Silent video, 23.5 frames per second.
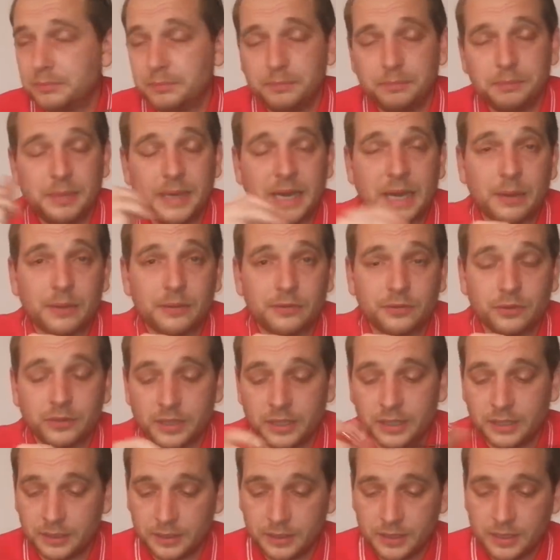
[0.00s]
power
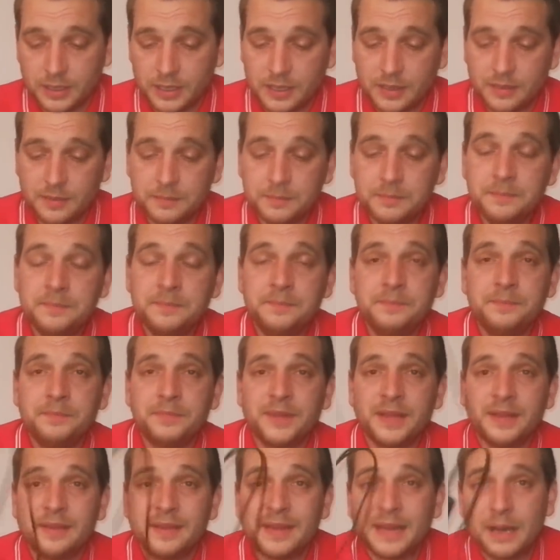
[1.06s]
socket,
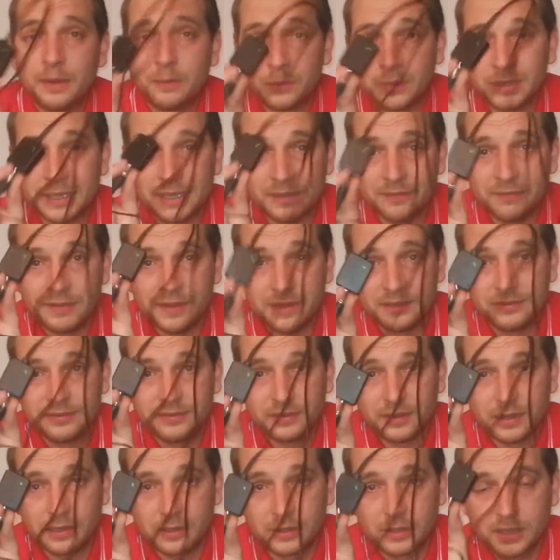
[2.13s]
then that will give this
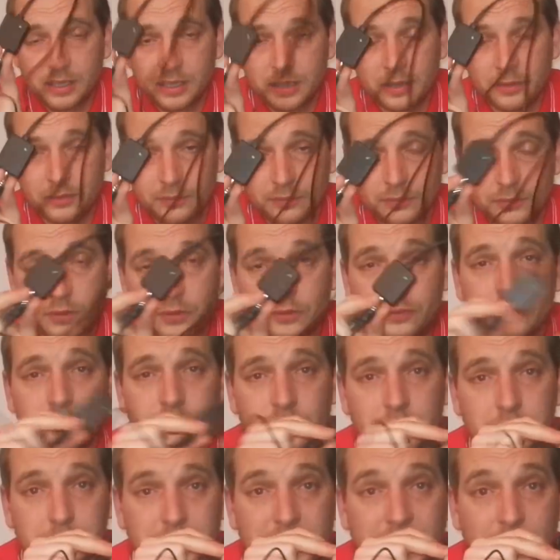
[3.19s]
a
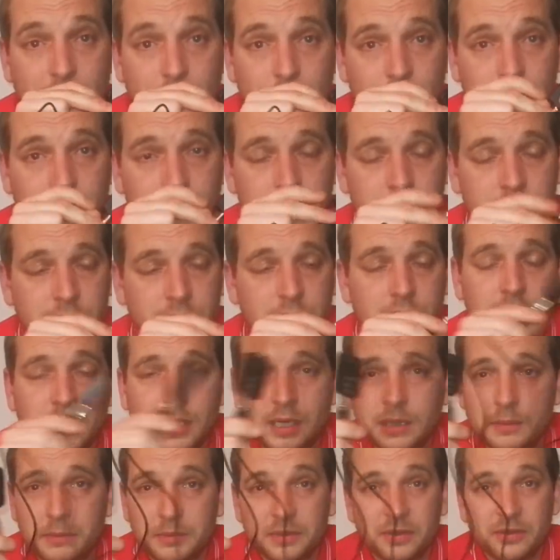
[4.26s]
constant power.
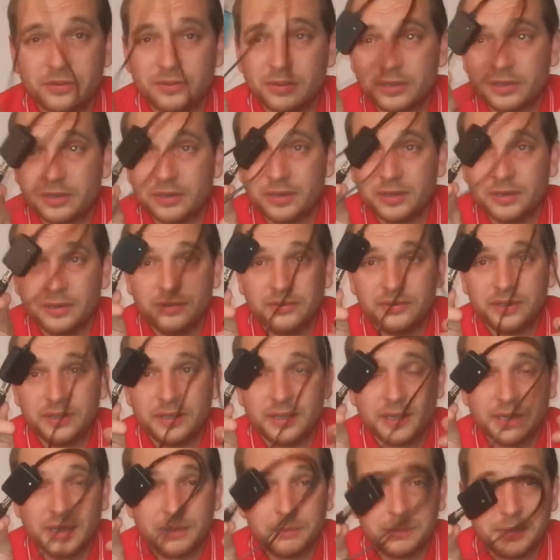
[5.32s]
Because I can only see
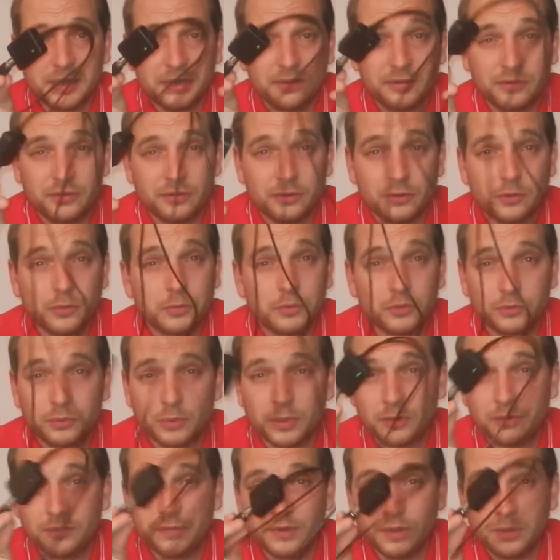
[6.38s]
that being just a normal
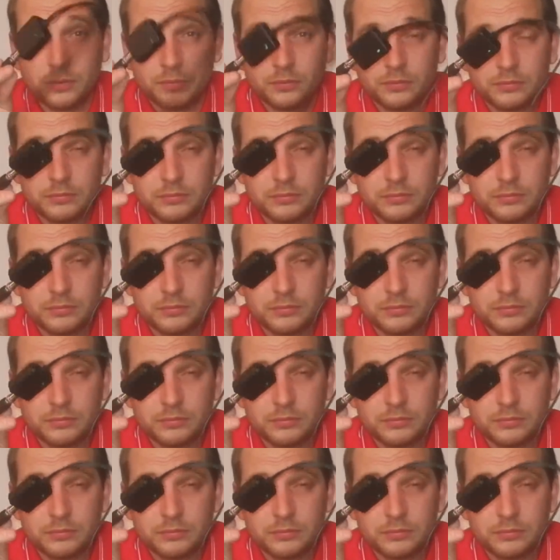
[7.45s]
12 volt.